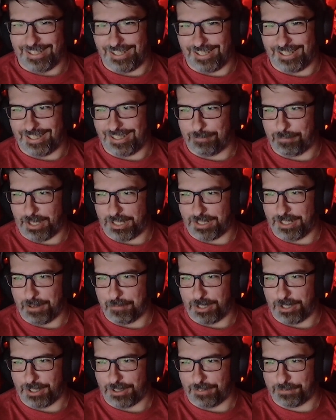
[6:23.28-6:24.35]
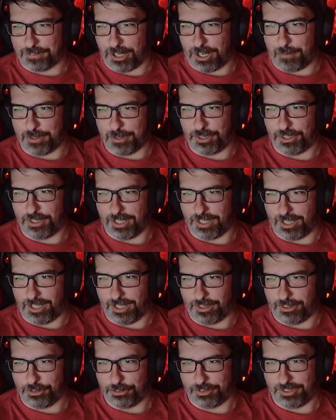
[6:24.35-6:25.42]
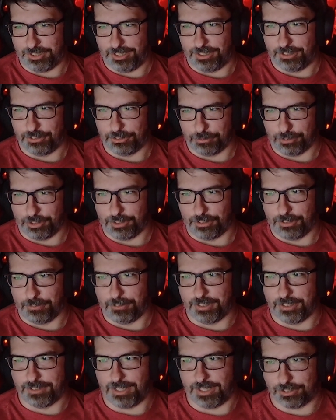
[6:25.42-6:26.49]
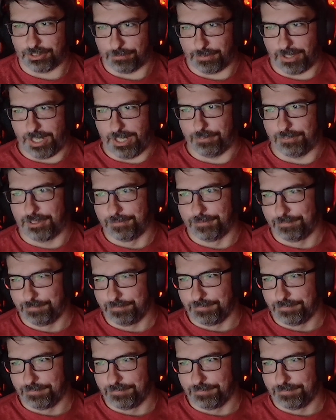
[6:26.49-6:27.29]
By the name of Tom and Lucy. Those were the only ones that survived.